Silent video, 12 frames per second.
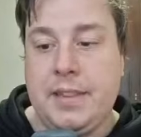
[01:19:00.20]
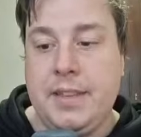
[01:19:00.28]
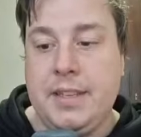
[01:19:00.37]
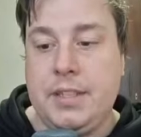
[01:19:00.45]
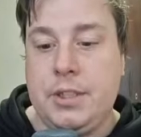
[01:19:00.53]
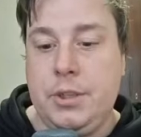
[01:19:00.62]

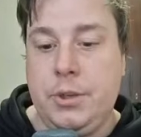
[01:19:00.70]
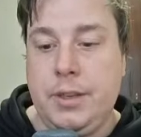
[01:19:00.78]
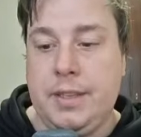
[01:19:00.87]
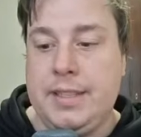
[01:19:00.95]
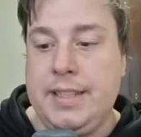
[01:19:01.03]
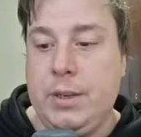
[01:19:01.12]
this. You
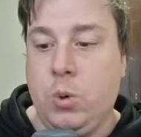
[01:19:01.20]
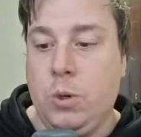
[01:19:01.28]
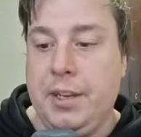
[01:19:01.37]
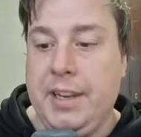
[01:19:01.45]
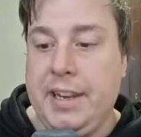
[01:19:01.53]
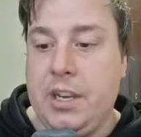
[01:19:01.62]
can see
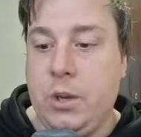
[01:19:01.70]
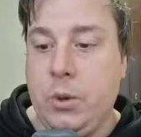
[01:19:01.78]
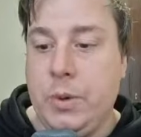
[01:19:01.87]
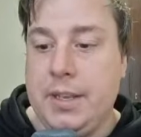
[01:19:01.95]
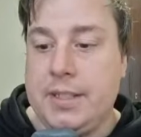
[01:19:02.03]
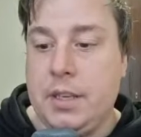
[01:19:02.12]
all you need to
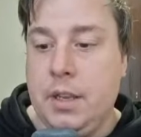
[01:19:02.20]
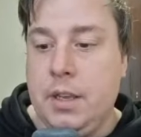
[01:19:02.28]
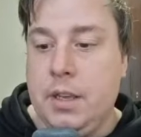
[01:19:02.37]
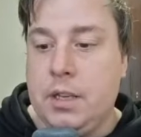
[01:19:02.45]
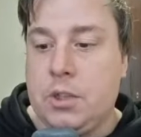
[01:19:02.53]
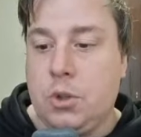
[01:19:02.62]
do is
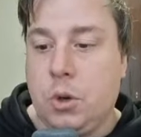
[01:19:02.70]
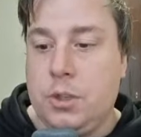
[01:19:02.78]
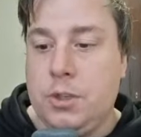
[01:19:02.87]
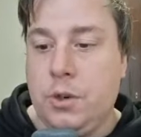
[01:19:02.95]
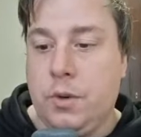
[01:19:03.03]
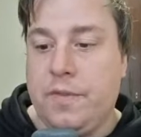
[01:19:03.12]

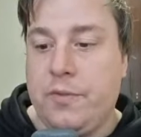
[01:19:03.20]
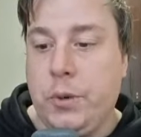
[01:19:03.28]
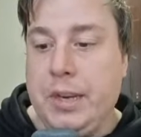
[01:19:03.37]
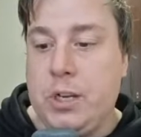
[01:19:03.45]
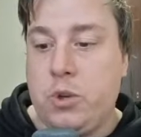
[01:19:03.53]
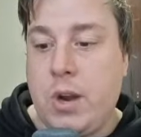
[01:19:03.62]
start your
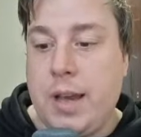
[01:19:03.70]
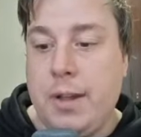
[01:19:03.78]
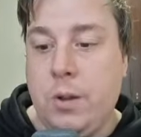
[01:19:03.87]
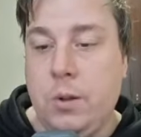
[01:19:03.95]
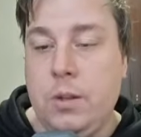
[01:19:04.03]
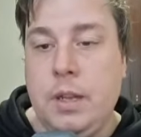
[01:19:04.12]
free
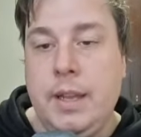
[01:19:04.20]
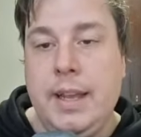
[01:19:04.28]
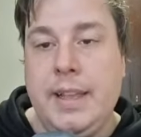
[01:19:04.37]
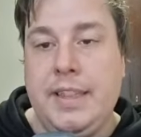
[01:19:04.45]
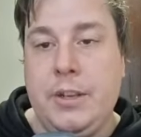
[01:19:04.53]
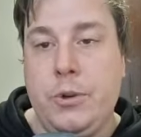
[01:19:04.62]
trial,
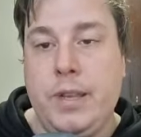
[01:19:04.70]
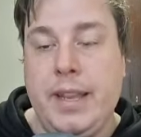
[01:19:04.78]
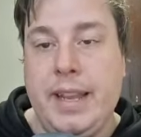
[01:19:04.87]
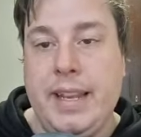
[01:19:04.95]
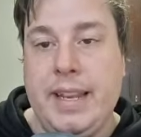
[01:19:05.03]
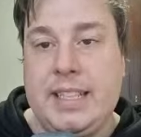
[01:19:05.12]
and then you can
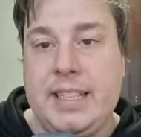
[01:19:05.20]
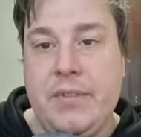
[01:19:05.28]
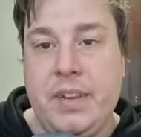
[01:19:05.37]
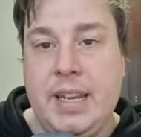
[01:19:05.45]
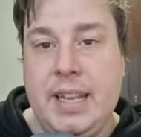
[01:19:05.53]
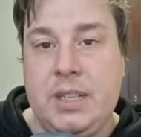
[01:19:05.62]
get a
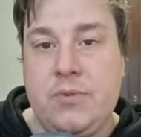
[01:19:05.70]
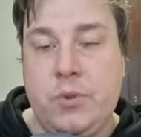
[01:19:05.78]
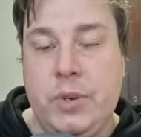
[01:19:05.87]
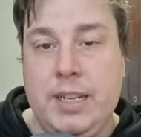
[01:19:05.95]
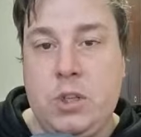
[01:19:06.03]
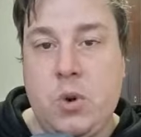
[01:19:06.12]
7 days
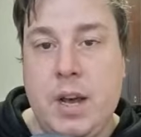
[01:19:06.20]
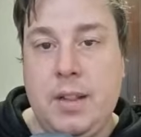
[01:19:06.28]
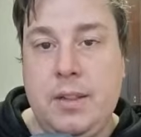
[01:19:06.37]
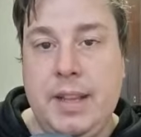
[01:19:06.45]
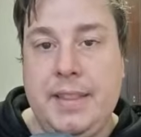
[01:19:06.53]
free trial.